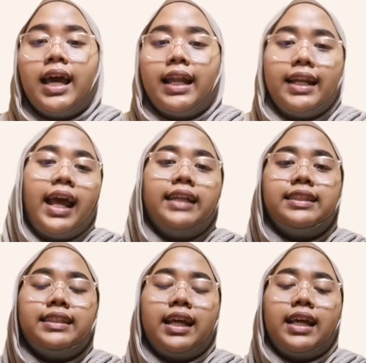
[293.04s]
Next
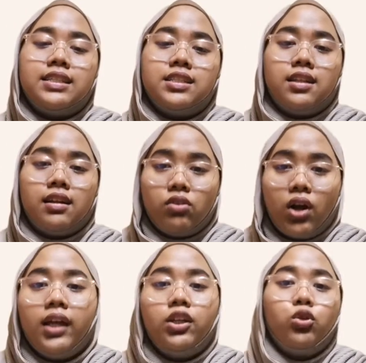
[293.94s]
is the right
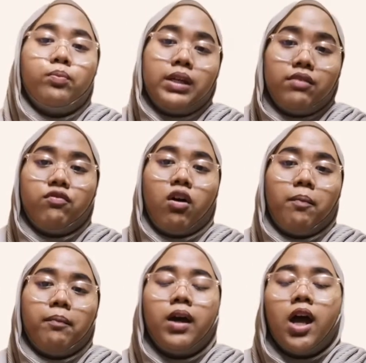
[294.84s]
to be informed.
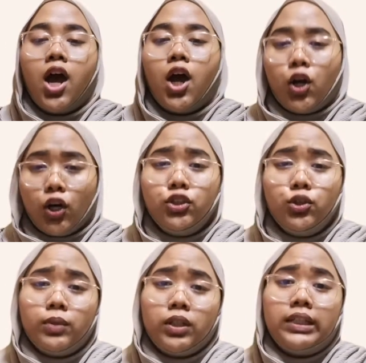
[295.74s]

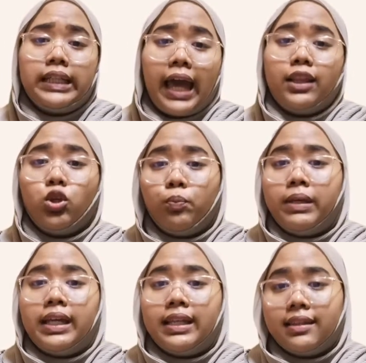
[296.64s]
Consumer get to be
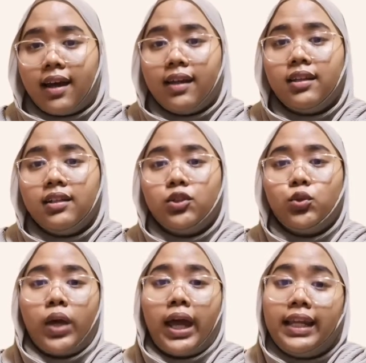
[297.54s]
entitled to
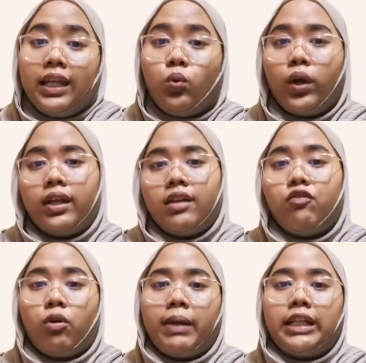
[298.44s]
adequate
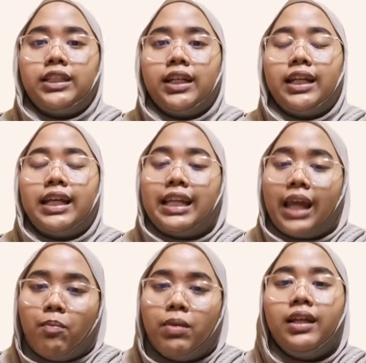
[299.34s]
information
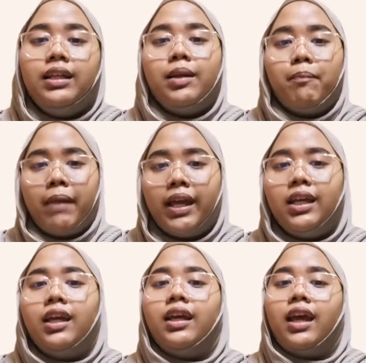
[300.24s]
enabling the
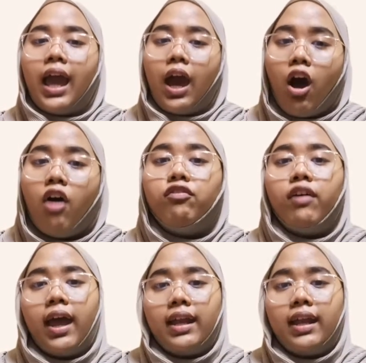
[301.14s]
making of an